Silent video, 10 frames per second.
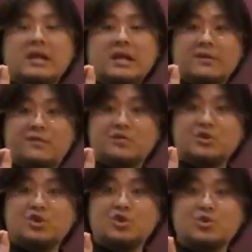If
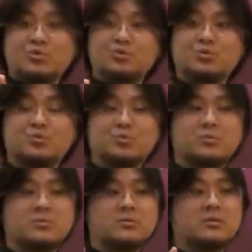you
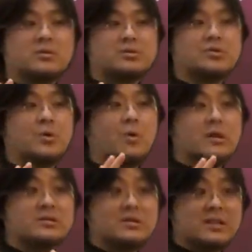don't
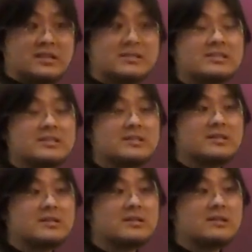want to listen,
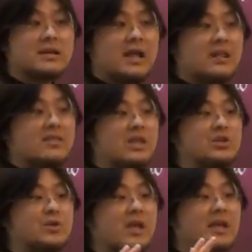then
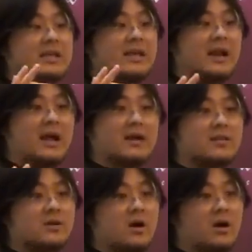you can get out
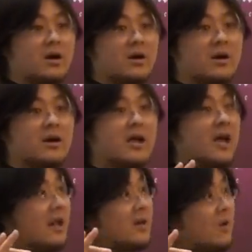of the car
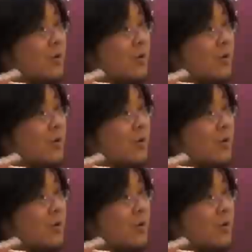and go